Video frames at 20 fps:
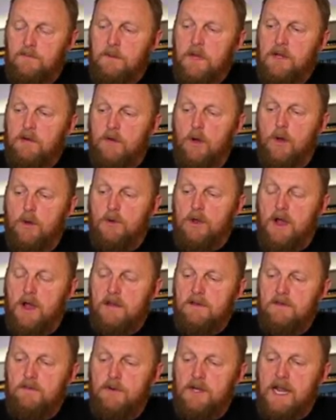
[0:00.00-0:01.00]
Speaker,
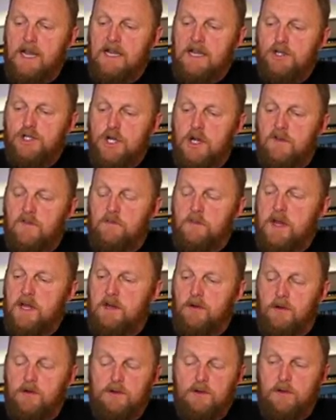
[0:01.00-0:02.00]
hold on. We got a
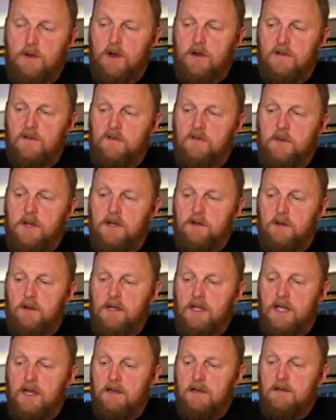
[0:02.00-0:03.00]
speaker. You're not on speaker
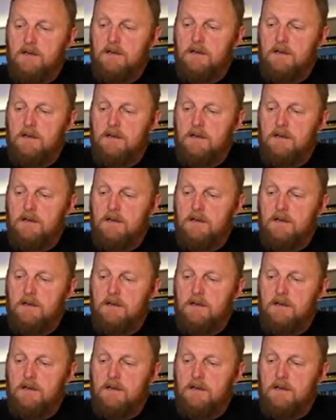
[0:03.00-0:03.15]
yet.